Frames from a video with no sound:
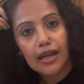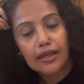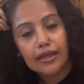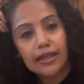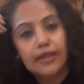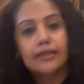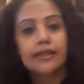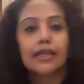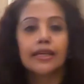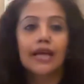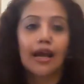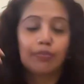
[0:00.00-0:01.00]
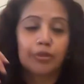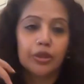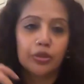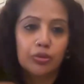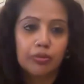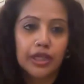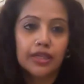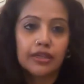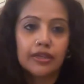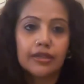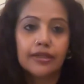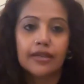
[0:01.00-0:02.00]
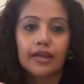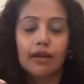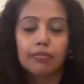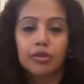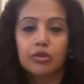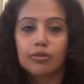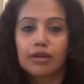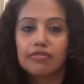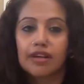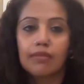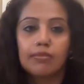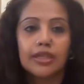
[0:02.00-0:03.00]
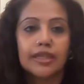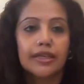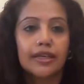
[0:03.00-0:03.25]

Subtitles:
And it can happen to me, it can happen to my family,